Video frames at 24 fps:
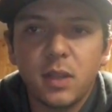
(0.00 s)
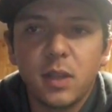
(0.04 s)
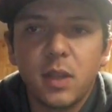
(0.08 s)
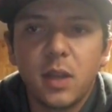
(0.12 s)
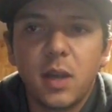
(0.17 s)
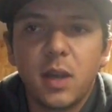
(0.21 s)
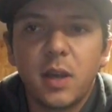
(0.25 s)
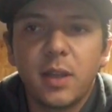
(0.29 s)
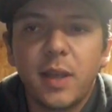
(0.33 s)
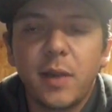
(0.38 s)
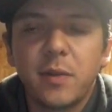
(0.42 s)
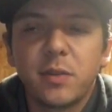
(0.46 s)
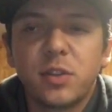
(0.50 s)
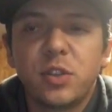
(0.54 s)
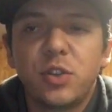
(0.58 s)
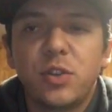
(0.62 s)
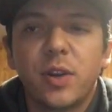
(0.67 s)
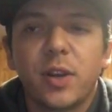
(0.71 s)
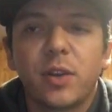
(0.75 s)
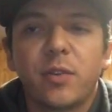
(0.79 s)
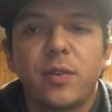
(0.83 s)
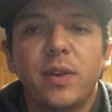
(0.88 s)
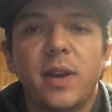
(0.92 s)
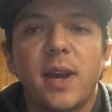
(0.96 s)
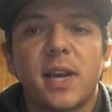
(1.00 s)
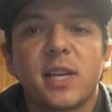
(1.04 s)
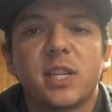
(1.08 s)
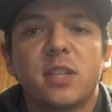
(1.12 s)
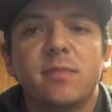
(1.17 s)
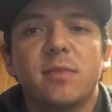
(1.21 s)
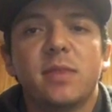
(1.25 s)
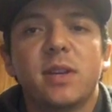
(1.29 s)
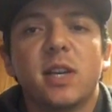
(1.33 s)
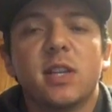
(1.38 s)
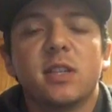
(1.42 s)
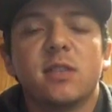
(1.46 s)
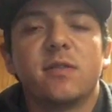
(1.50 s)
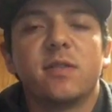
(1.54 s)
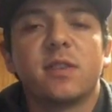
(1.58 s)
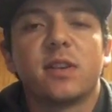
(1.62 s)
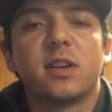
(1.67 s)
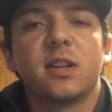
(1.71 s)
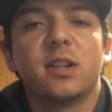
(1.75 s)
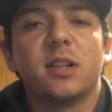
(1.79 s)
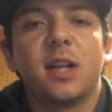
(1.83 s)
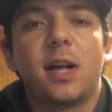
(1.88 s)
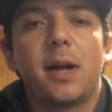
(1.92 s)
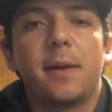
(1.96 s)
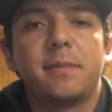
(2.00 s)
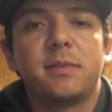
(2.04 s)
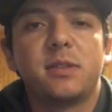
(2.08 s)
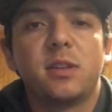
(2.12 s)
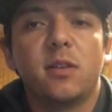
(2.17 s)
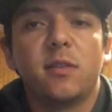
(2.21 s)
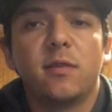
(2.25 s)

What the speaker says: That was a direct reaction because of the collapse